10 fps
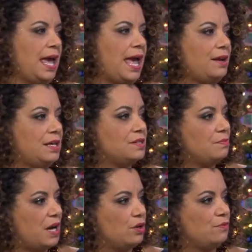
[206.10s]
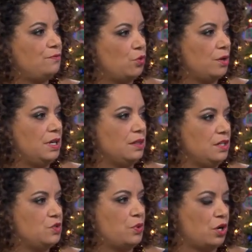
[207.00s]
and it's about forming
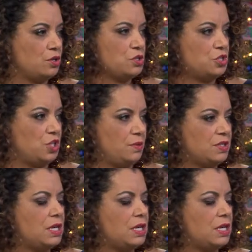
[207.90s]
these partnerships.